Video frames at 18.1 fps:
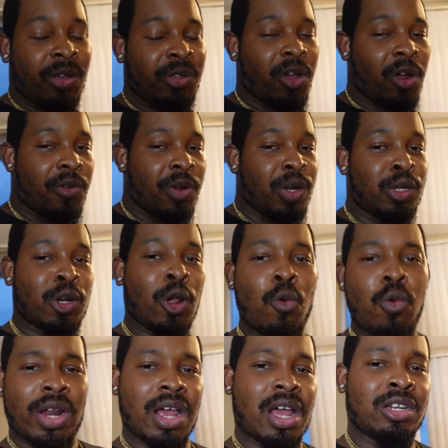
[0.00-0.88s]
You already
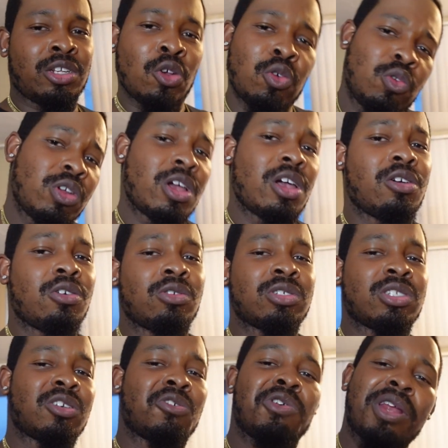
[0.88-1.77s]
know what I do though,
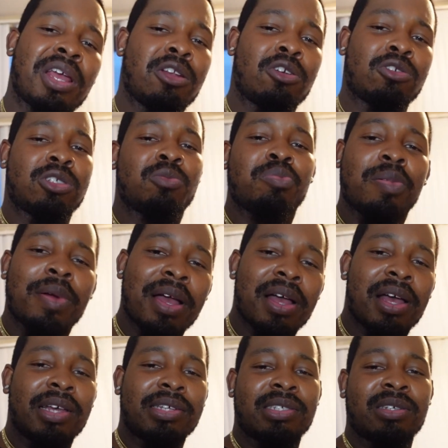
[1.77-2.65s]
so it ain't no
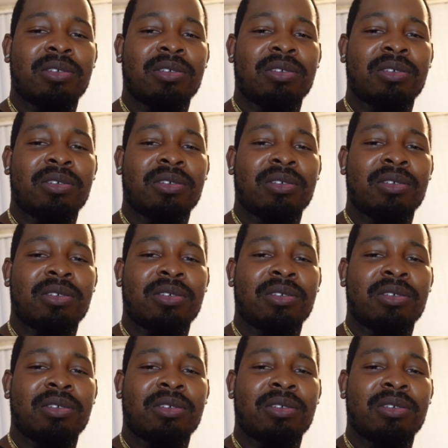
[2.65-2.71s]
surprise.